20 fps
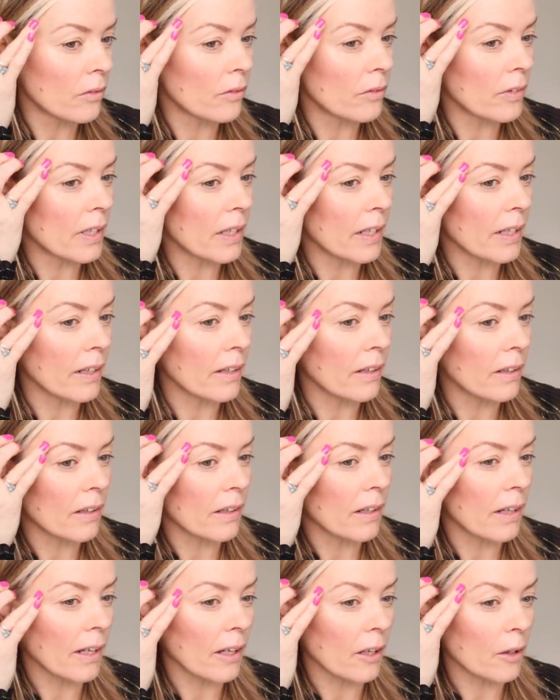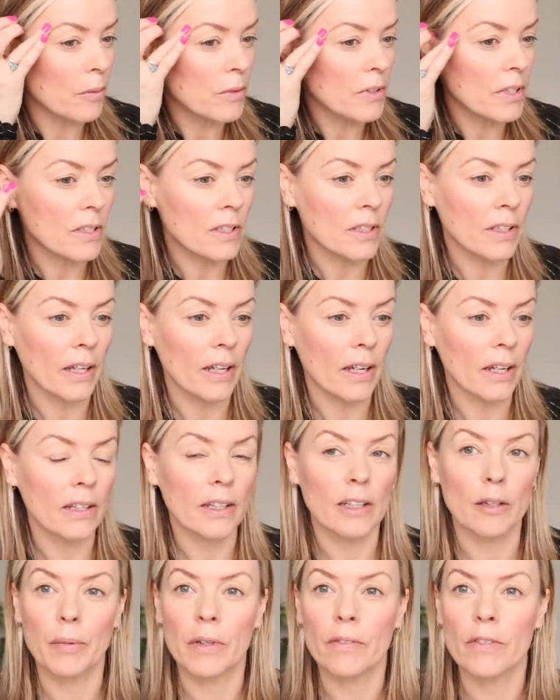really helps just to get a
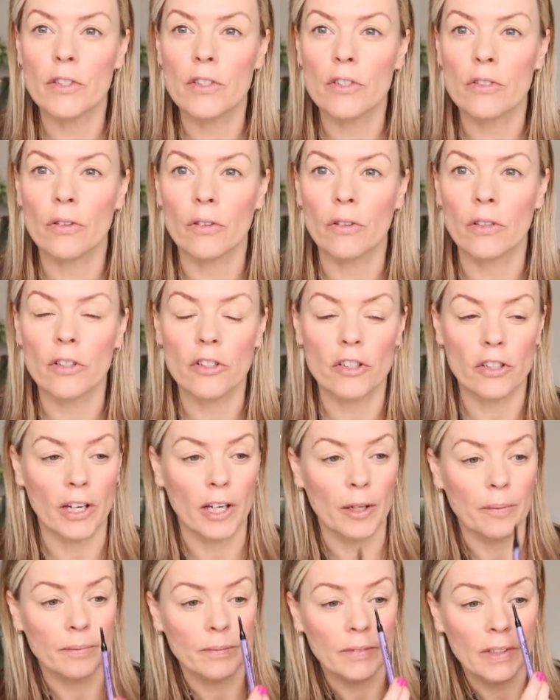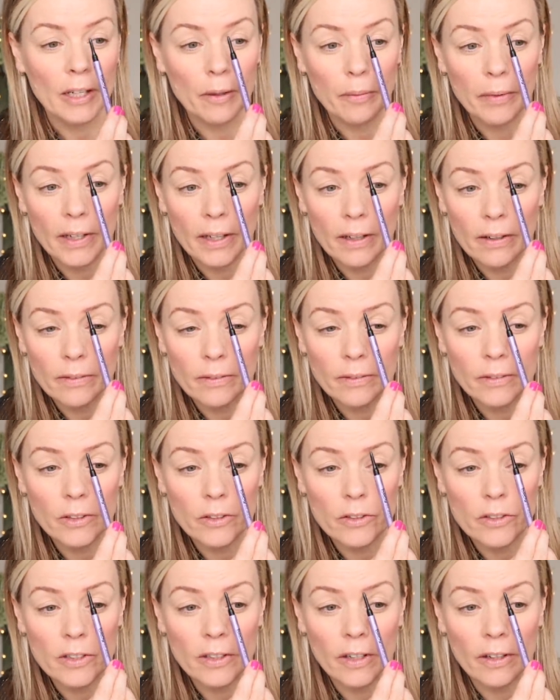little bit of a stronger shape. There we go,
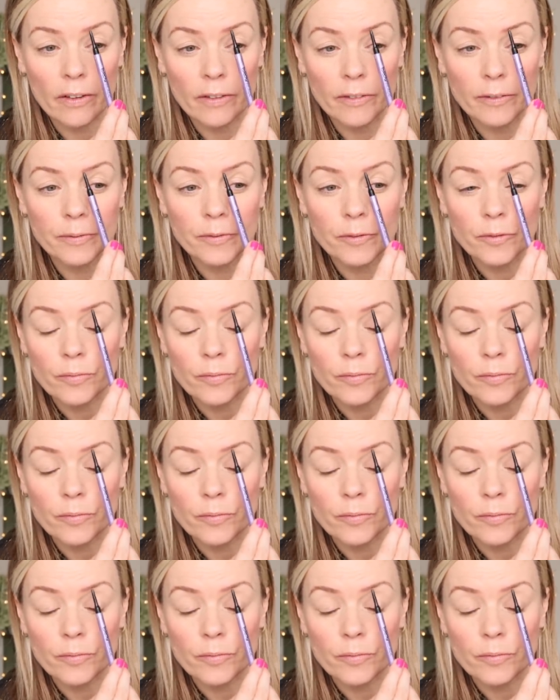good to go.